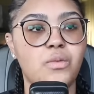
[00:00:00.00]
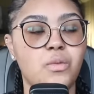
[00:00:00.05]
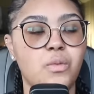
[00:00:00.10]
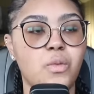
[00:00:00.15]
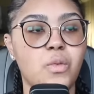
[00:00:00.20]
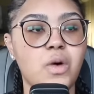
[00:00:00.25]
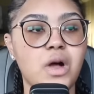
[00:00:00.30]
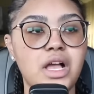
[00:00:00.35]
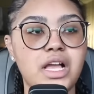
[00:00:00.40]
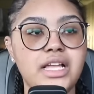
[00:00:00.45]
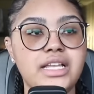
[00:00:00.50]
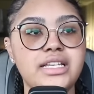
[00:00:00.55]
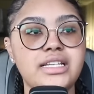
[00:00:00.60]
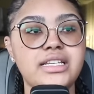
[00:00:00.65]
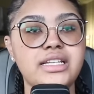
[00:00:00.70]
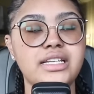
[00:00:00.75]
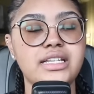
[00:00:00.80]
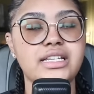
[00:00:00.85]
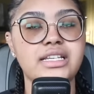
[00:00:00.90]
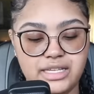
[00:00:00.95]

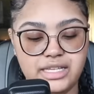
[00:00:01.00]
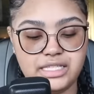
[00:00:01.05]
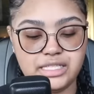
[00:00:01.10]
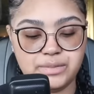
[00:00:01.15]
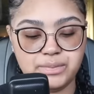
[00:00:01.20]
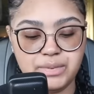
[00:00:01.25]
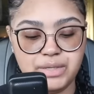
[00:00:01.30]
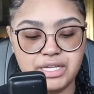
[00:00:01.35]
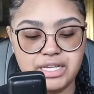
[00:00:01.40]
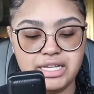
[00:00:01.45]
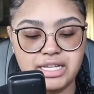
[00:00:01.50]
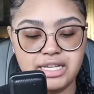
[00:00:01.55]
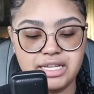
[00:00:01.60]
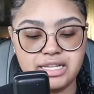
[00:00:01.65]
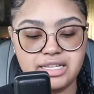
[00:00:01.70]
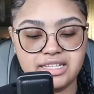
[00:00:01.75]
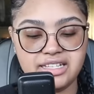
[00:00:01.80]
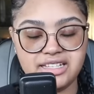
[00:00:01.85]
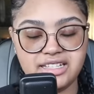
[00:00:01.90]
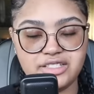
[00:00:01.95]
One is
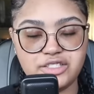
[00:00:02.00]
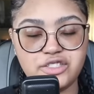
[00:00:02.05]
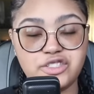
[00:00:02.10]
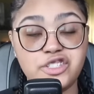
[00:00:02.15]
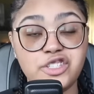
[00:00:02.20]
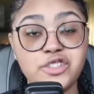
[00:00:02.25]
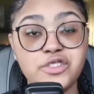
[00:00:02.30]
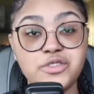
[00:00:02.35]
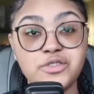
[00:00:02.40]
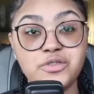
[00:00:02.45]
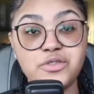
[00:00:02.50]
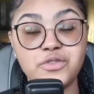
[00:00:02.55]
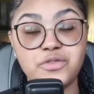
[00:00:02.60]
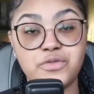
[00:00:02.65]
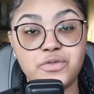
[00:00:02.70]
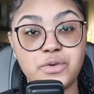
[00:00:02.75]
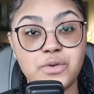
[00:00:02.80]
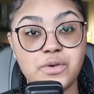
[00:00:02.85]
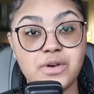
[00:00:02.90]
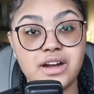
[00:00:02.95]
being sued
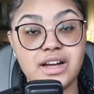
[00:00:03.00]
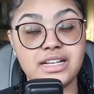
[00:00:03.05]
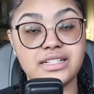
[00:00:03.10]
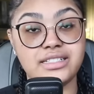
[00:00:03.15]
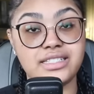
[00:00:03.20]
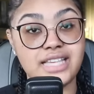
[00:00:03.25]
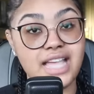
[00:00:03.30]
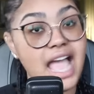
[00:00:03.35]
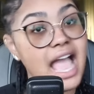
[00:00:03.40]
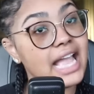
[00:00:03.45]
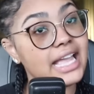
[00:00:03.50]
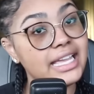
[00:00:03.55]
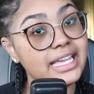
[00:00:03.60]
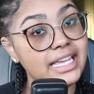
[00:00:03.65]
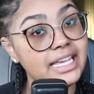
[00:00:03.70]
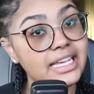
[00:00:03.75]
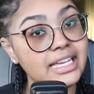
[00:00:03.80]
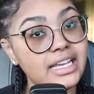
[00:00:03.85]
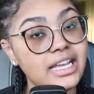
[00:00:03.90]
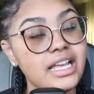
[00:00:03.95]
for
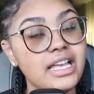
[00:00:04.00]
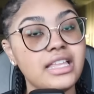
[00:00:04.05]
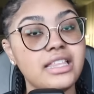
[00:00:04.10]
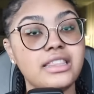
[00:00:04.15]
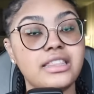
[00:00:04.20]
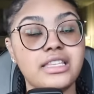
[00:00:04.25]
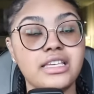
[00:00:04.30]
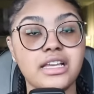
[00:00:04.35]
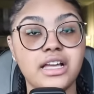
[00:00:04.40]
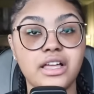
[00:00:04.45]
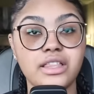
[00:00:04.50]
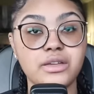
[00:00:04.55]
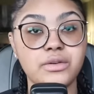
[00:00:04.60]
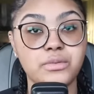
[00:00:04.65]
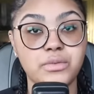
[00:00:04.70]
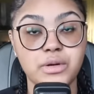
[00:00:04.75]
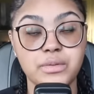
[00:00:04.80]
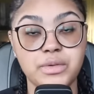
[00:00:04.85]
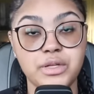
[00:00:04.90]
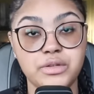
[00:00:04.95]
attacking the other
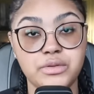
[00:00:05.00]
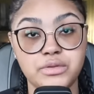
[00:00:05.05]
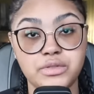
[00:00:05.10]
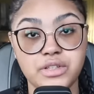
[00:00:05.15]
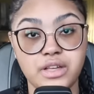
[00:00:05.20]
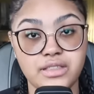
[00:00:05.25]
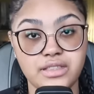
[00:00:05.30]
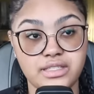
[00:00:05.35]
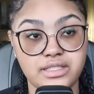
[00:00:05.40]
woman who's on the